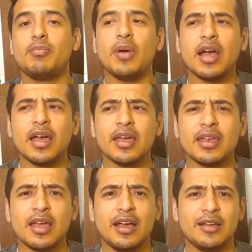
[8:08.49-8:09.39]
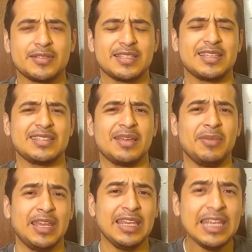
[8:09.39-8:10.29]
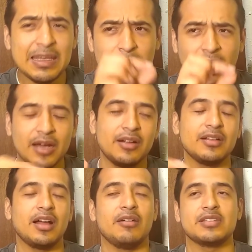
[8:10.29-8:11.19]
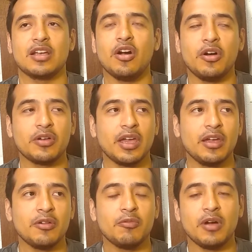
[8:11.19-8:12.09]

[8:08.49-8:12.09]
But since they sent me an email, I was like, "Oh, okay.